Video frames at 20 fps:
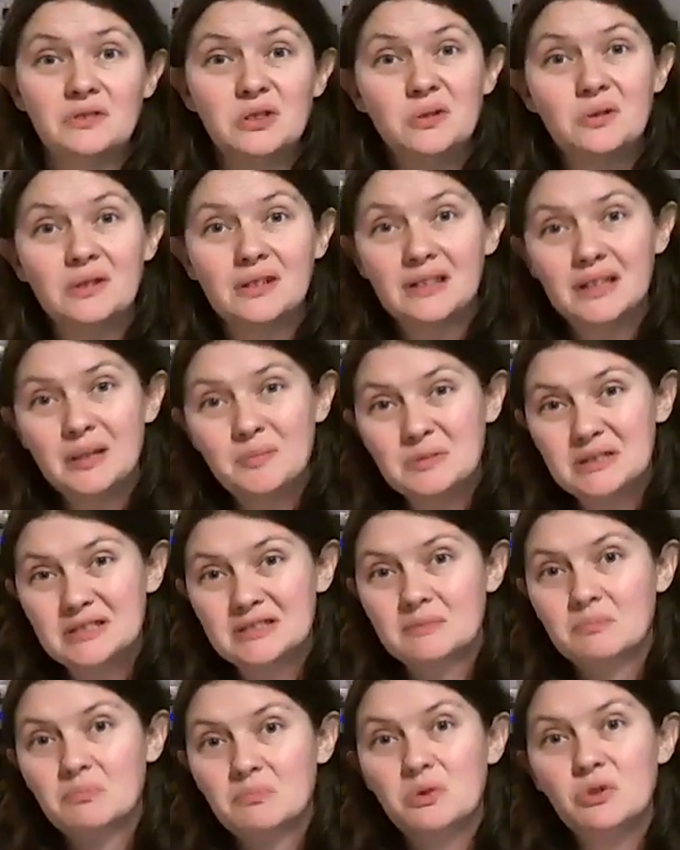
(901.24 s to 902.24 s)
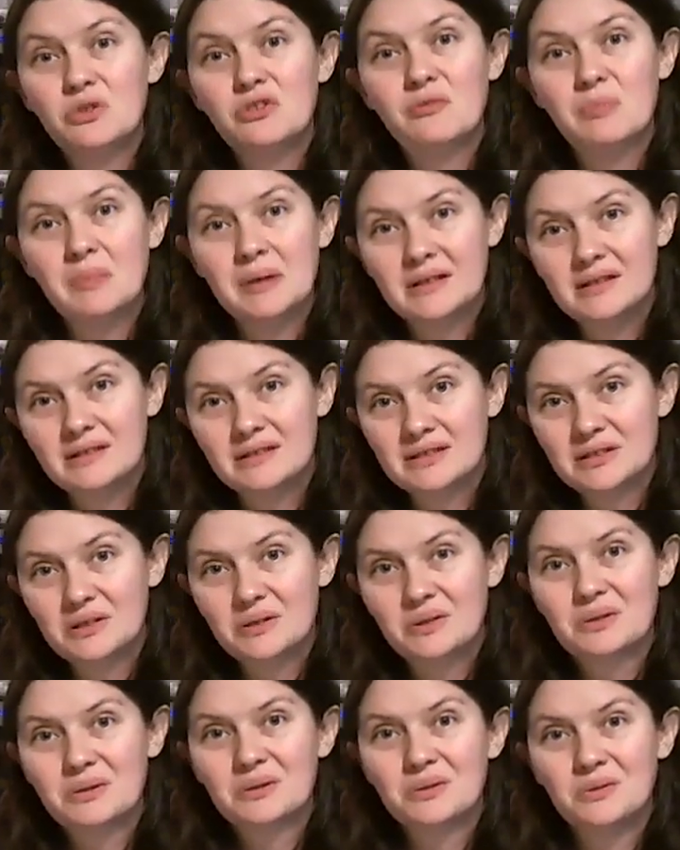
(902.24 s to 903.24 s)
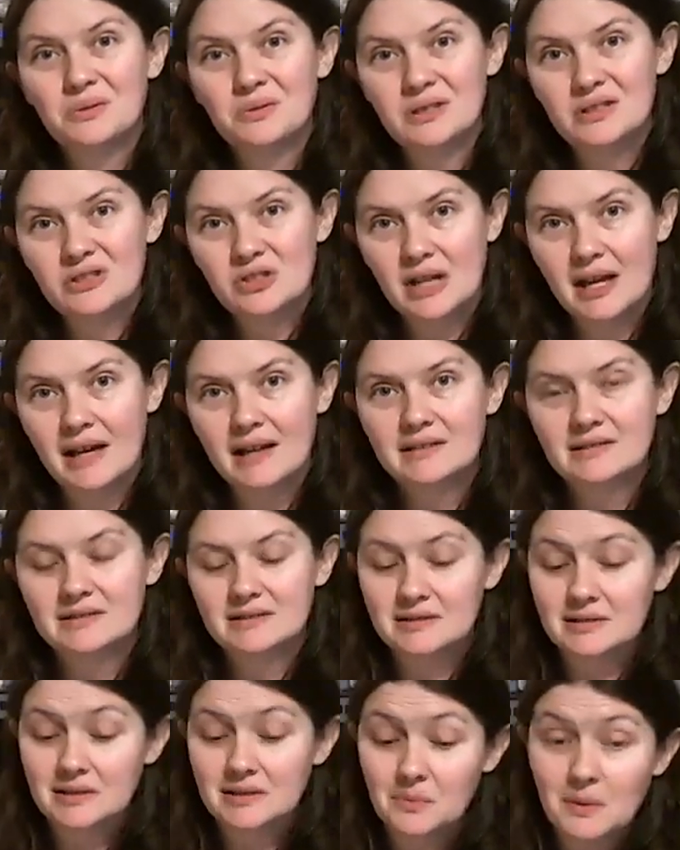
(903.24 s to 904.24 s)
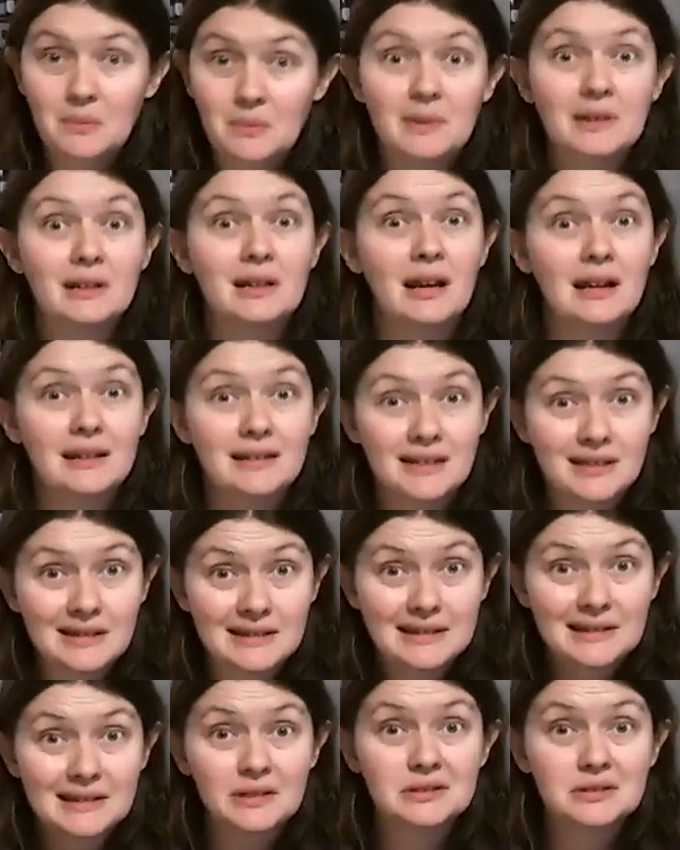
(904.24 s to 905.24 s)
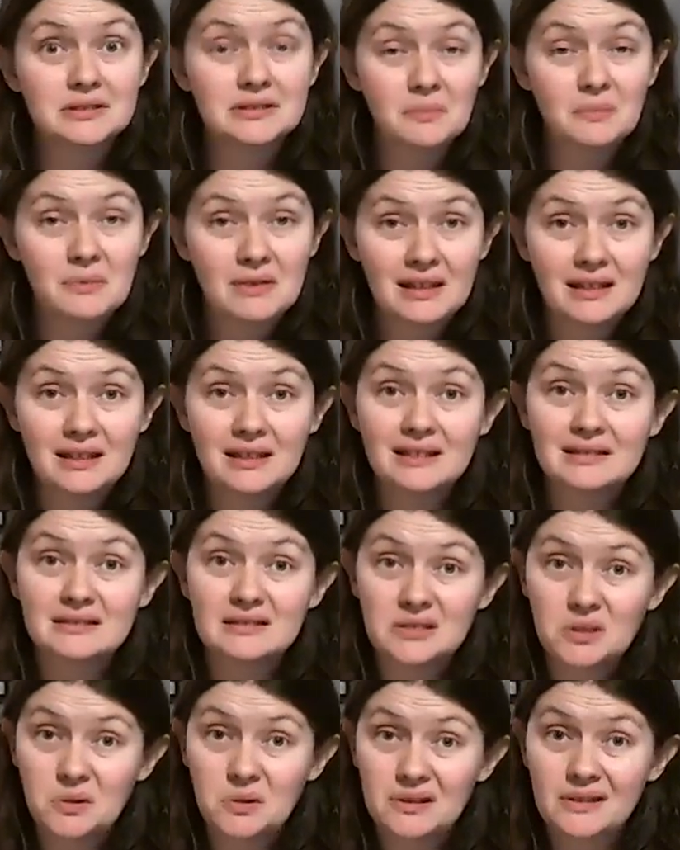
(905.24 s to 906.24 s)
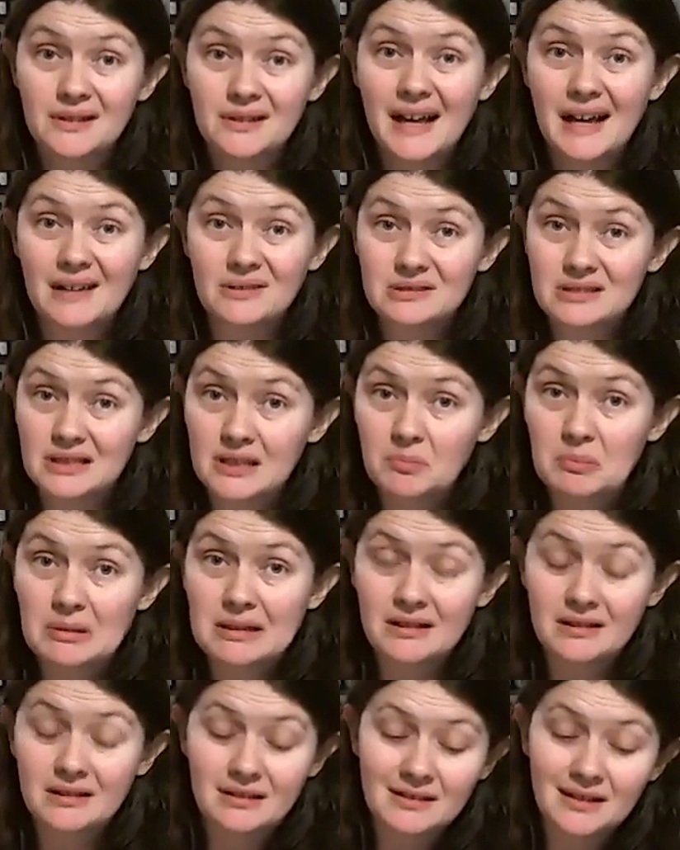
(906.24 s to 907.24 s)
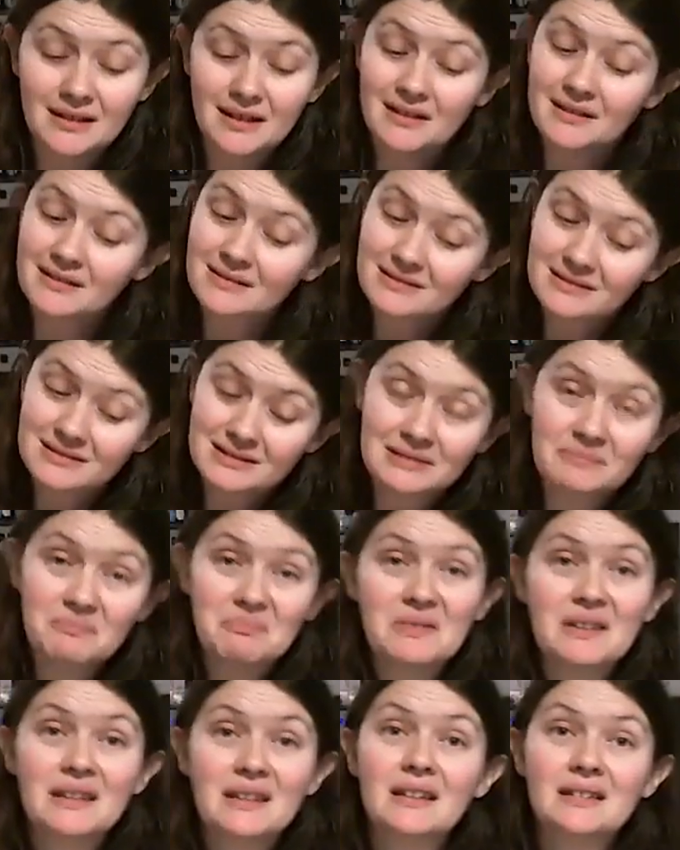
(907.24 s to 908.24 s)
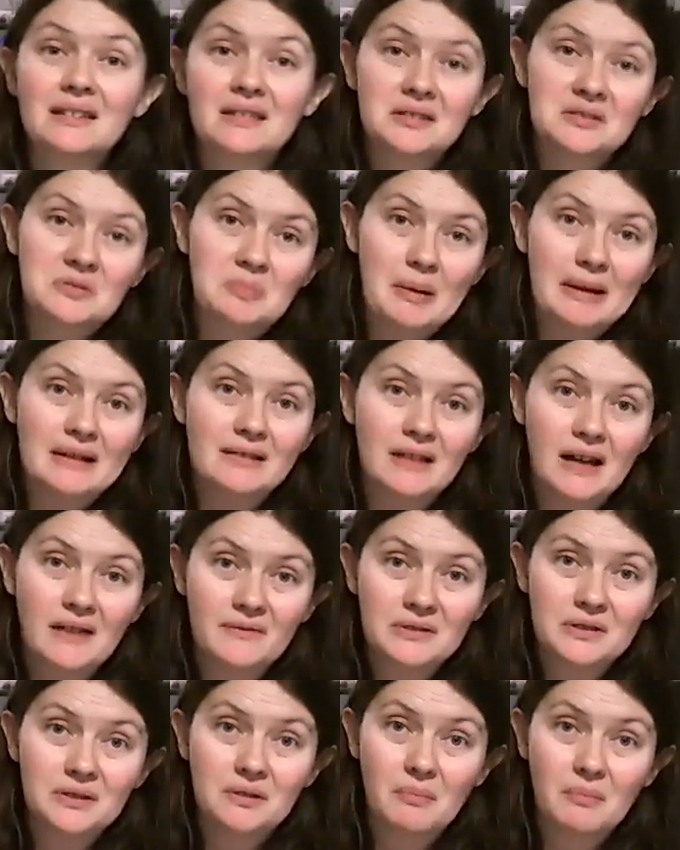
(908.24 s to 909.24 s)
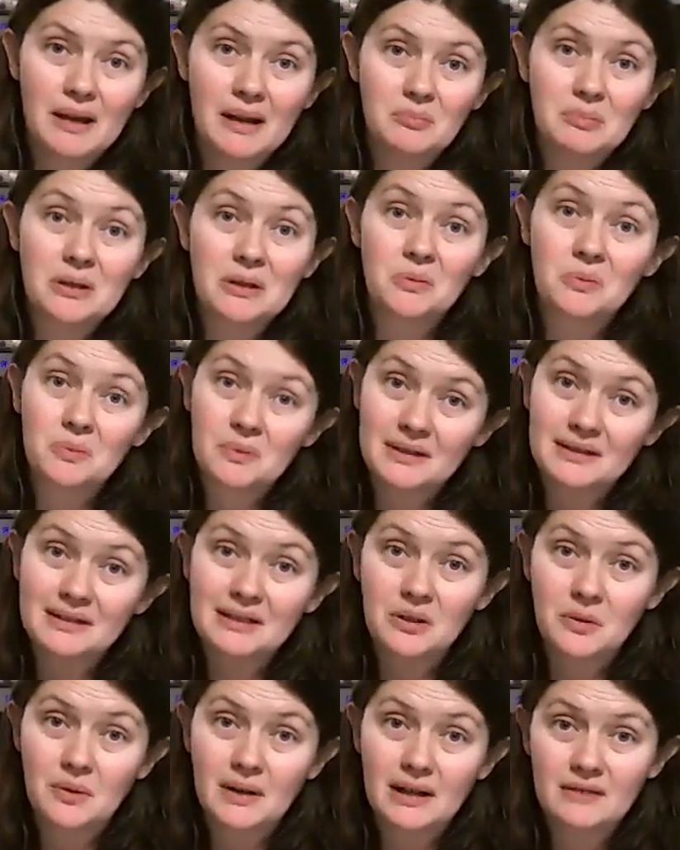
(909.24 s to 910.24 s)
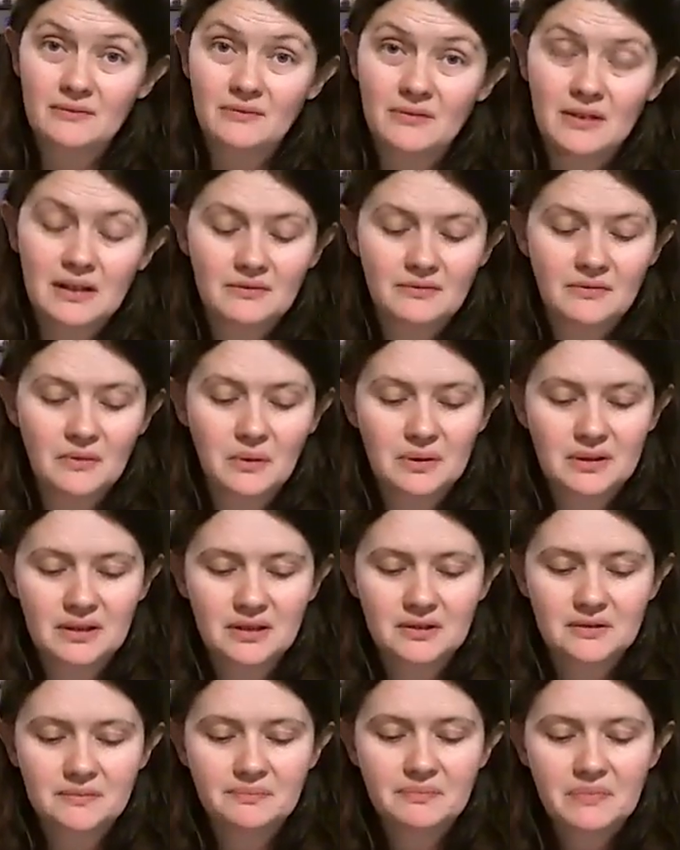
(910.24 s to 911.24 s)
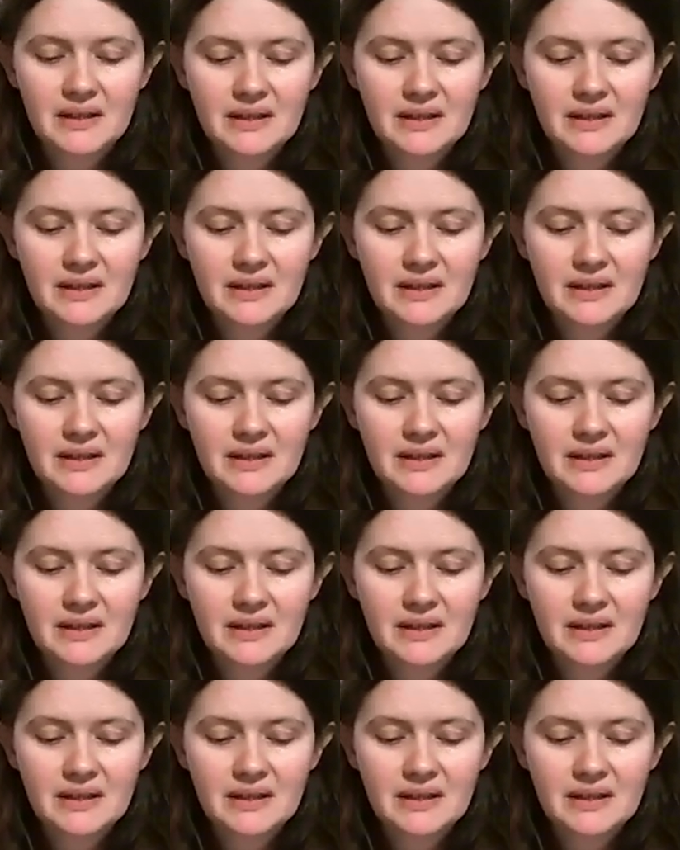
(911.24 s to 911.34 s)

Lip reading: eucalyptus movement through the chest, so we want to kind of clear some things, do a little housekeeping in the lungs, the spike lavender might be a really great fit for you.